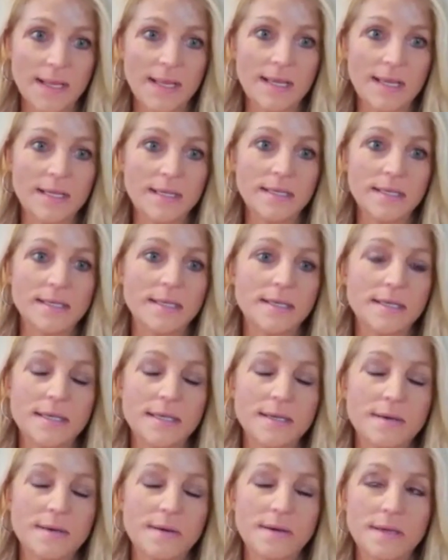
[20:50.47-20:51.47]
it
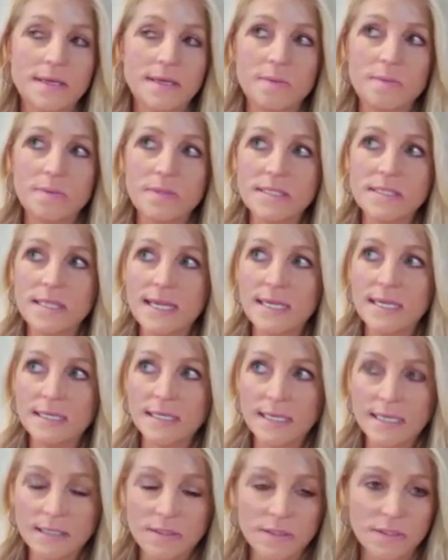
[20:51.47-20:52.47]
it was like
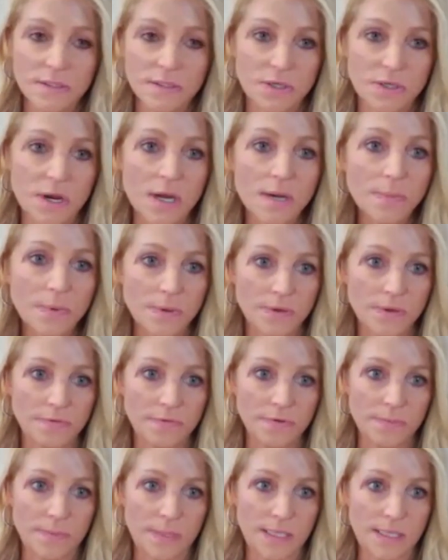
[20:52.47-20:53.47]
nails on a chalkboard
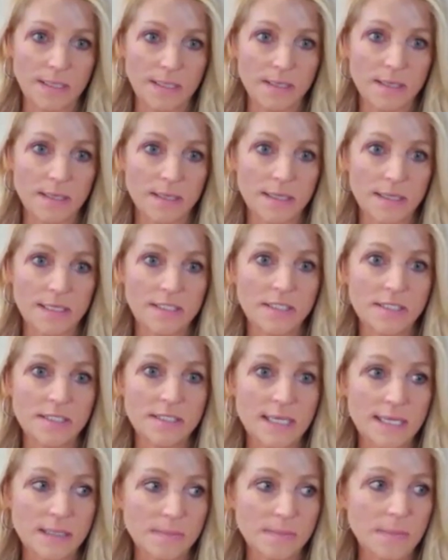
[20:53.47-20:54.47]
for me. It
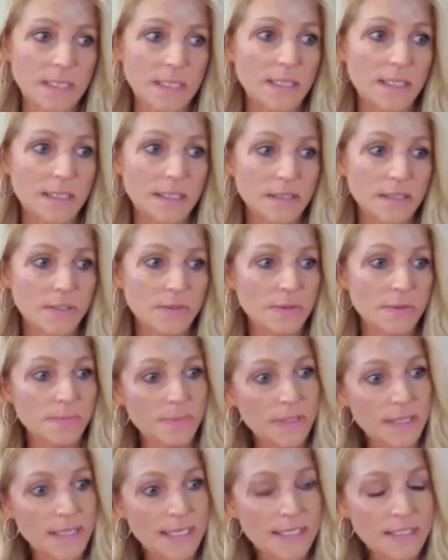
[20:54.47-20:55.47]
sent me to a
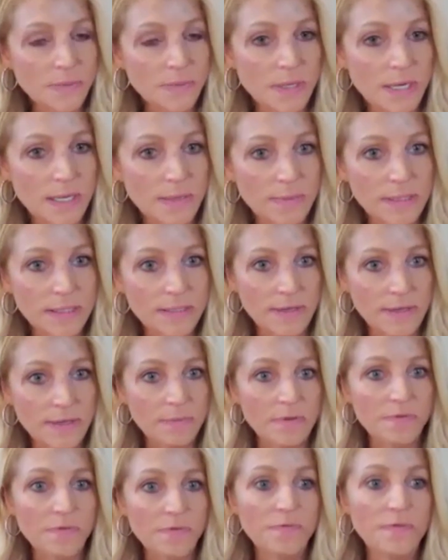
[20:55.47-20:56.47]
place where I
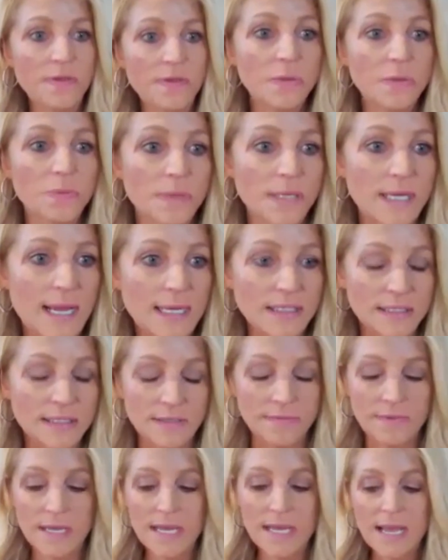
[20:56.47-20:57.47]
would feel
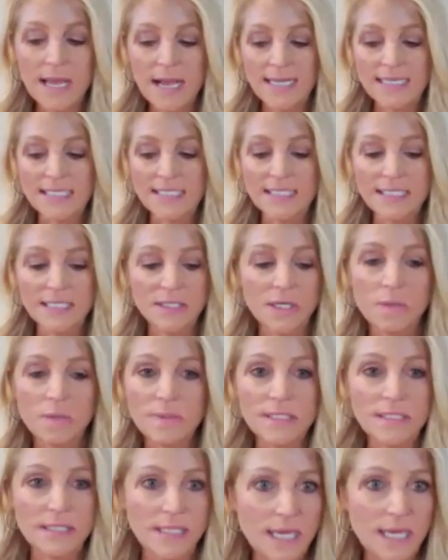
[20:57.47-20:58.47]
reactive. I didn't
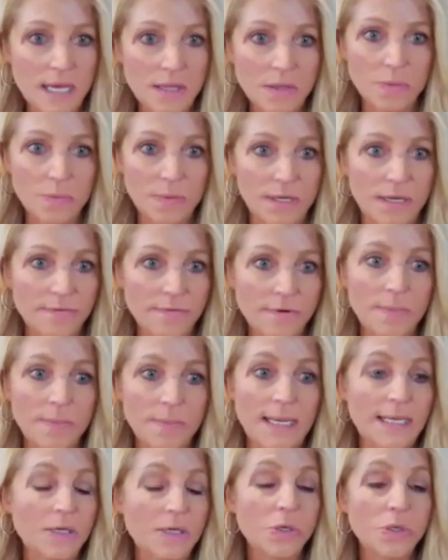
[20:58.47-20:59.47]
always yell or whatever,
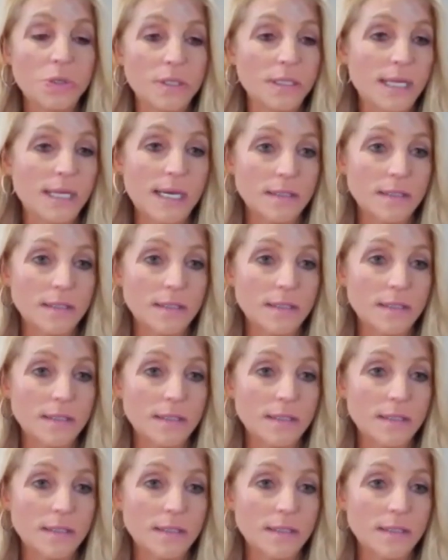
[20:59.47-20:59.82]
but I could